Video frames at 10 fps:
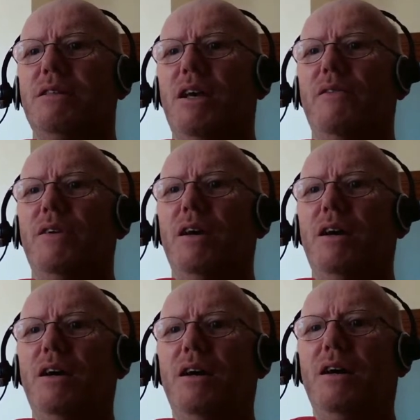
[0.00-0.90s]

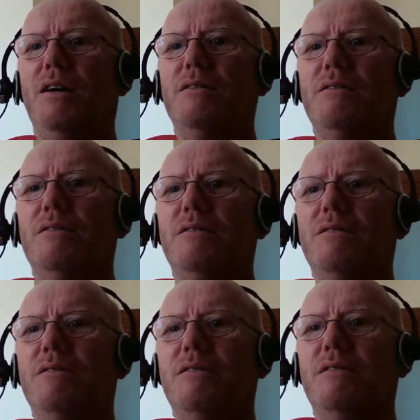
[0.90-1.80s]
Savia.
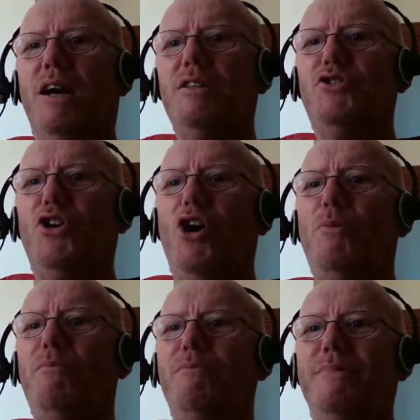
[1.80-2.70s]
And
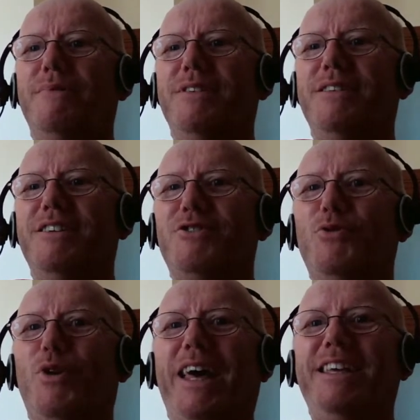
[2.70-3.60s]
Tom.
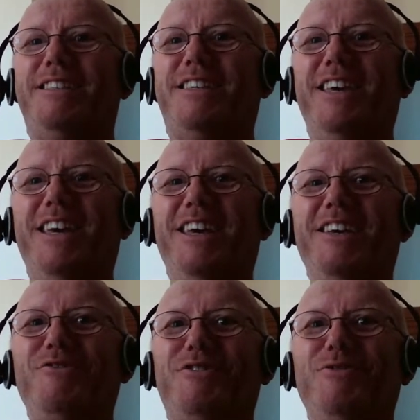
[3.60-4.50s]
Too late.
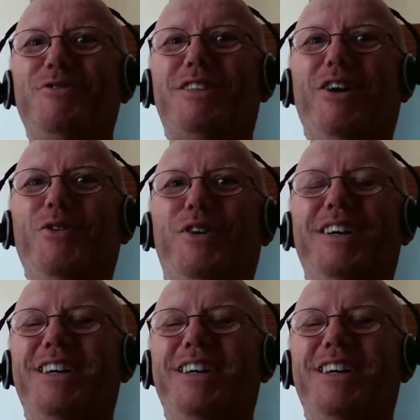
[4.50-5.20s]
You too slow.